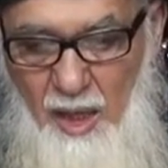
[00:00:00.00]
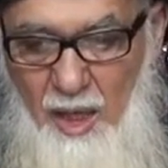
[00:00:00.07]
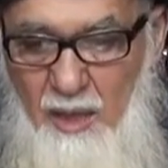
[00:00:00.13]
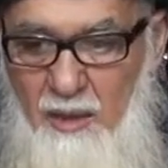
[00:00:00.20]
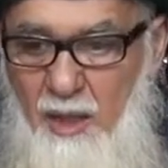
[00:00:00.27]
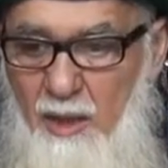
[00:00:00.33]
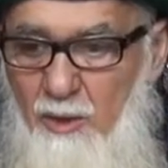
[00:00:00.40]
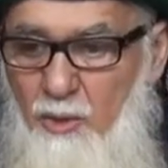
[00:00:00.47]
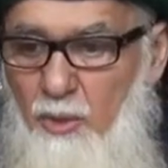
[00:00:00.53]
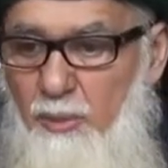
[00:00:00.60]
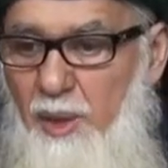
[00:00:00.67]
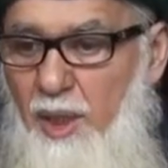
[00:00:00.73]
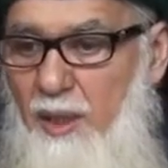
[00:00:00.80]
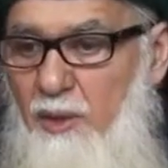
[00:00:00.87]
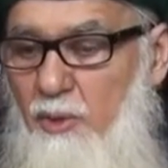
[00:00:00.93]
And not to
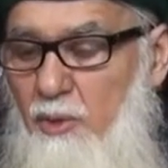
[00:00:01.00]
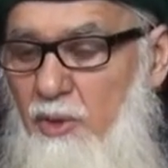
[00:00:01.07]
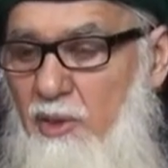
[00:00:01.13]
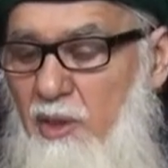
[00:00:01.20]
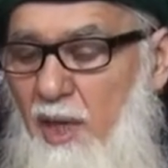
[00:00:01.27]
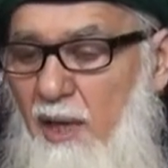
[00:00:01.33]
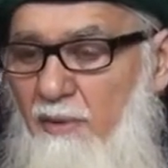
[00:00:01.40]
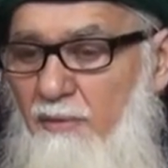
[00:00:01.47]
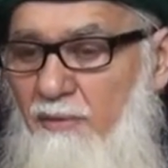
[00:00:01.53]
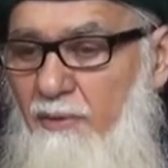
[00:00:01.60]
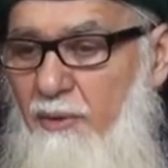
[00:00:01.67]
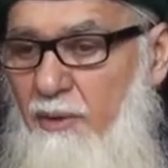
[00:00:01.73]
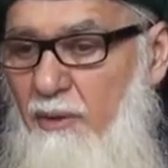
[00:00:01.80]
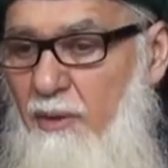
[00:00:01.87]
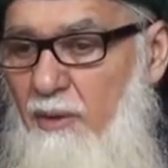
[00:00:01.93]
make yourself,